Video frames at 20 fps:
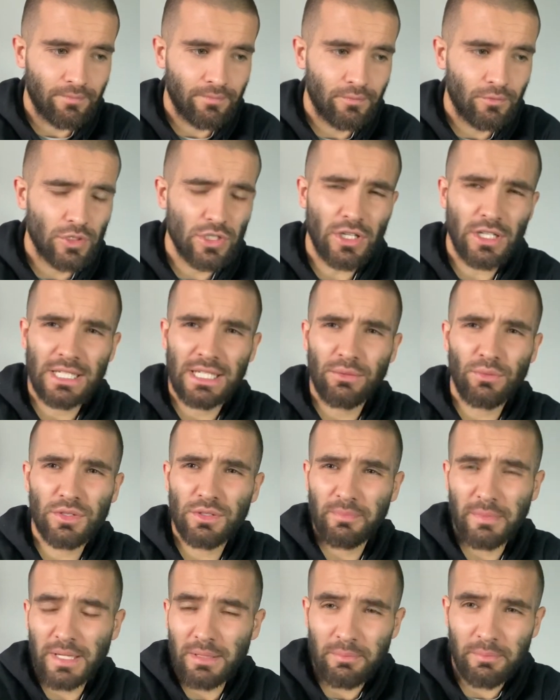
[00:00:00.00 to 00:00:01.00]
Which, like I say, it
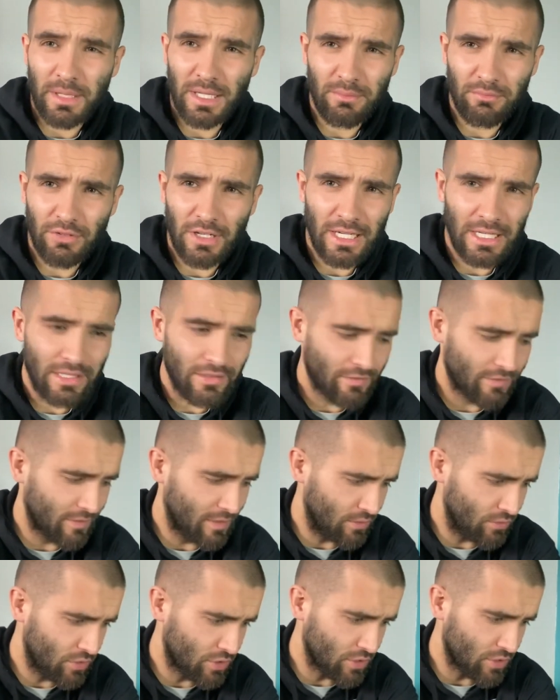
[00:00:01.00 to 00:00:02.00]
wasn't being big and brave.
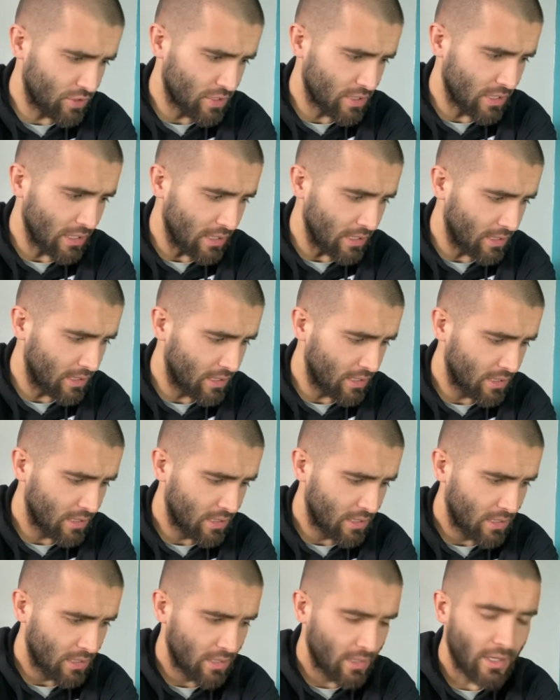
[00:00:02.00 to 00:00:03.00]
It was just like
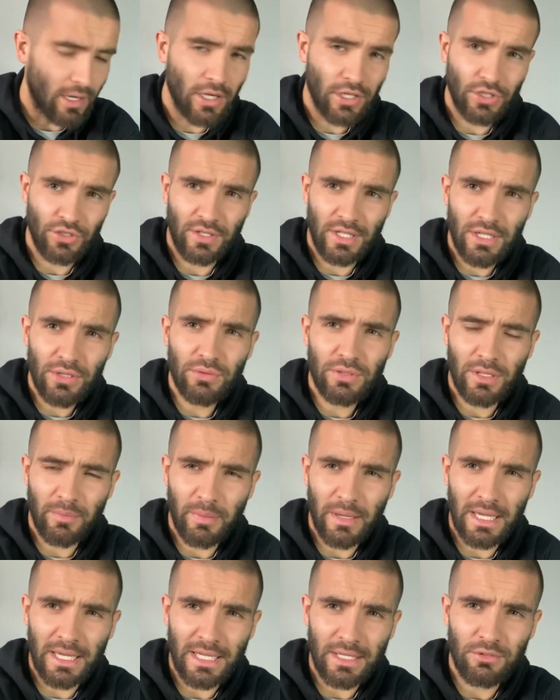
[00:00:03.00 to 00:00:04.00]
I could deal with the
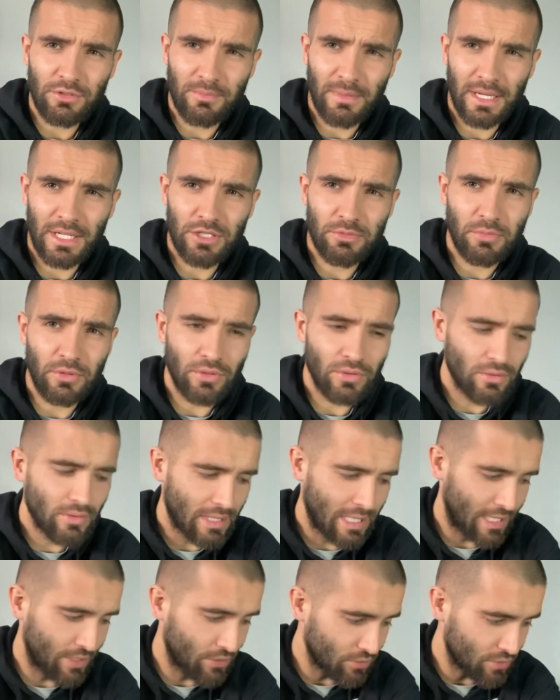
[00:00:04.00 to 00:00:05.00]
pain. It was manageable,
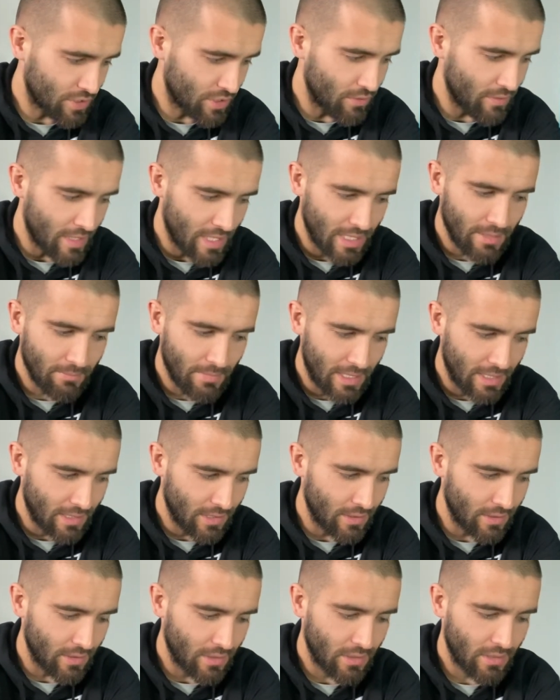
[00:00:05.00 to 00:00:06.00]
and also then it meant
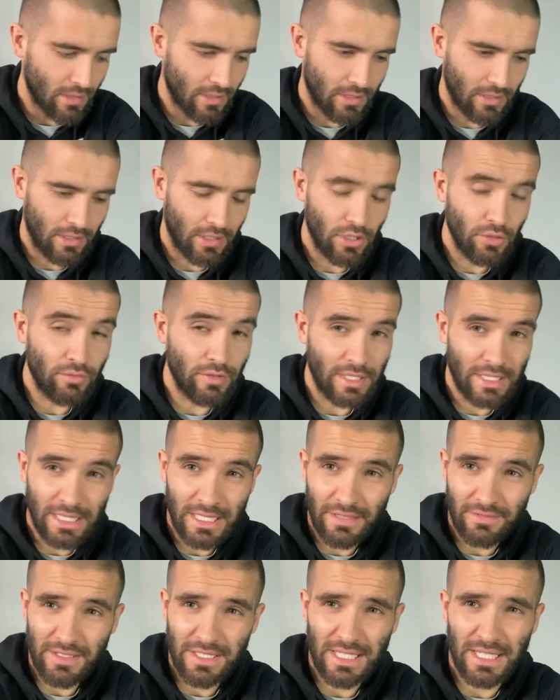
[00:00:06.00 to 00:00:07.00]
that I hopefully didn't
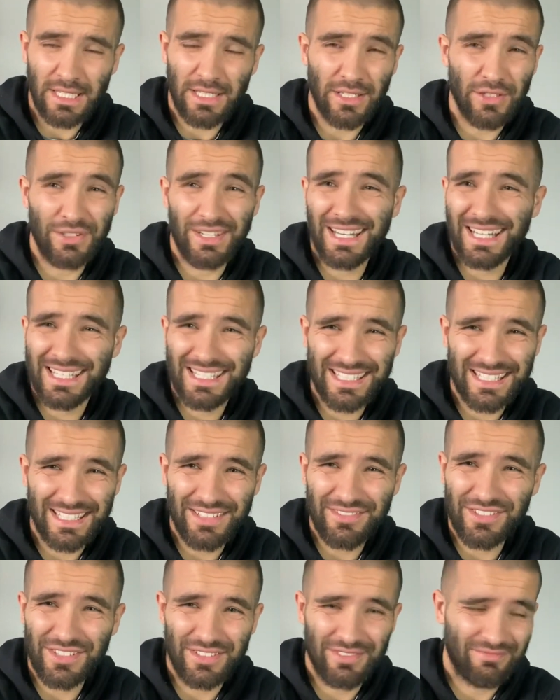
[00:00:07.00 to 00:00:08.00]
have to take a load of
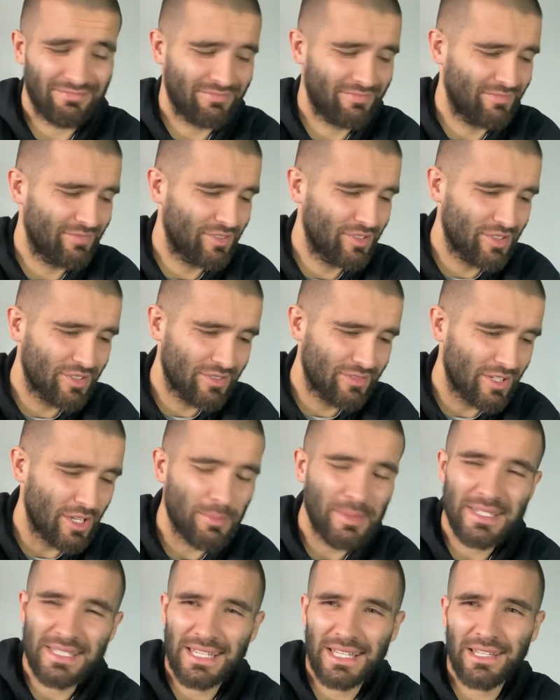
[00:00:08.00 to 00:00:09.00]
laxatives and
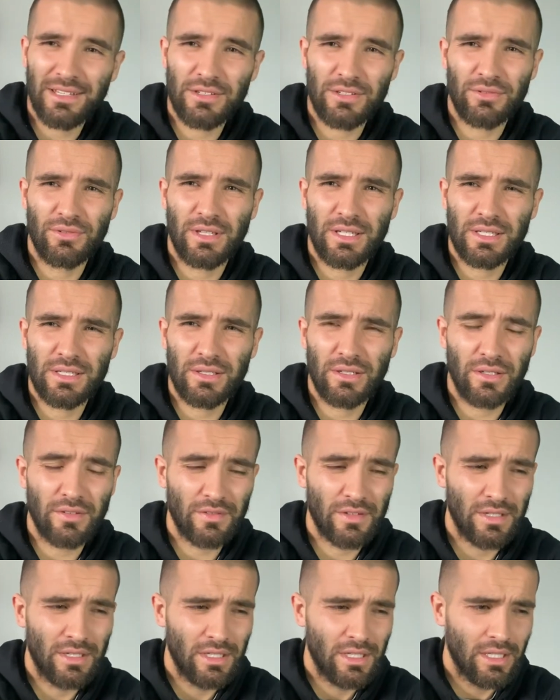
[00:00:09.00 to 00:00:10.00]
tummy settlers and all that stuff.
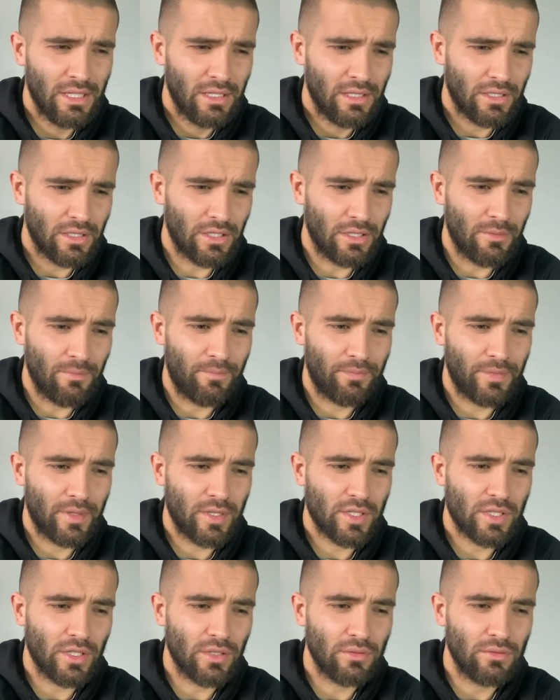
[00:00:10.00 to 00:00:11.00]

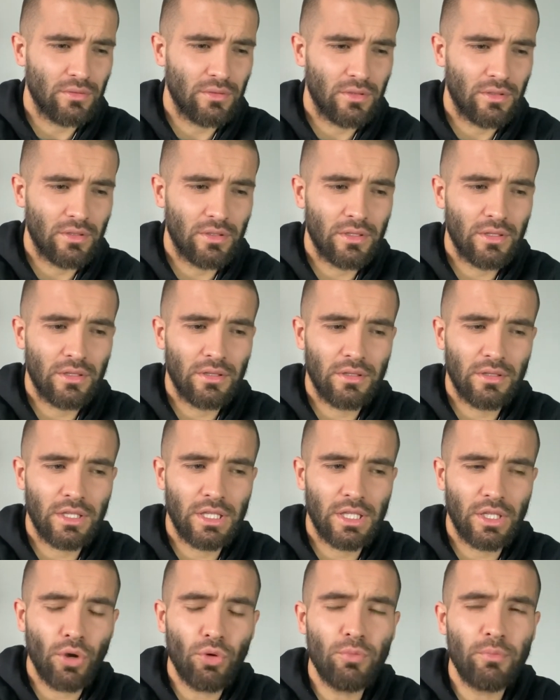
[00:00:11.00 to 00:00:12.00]
So
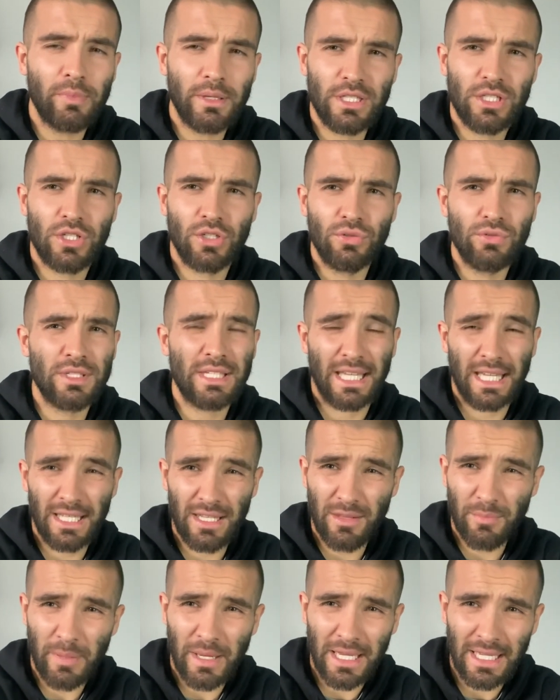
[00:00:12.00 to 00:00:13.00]
don't be too scared of
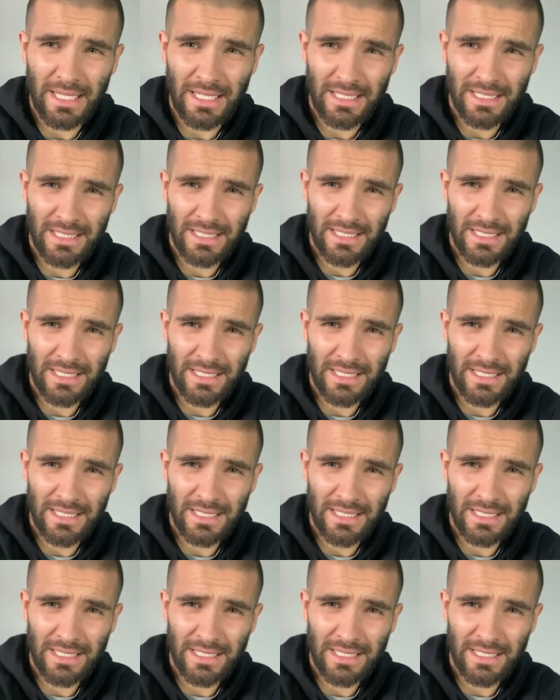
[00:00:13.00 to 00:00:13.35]
the pain.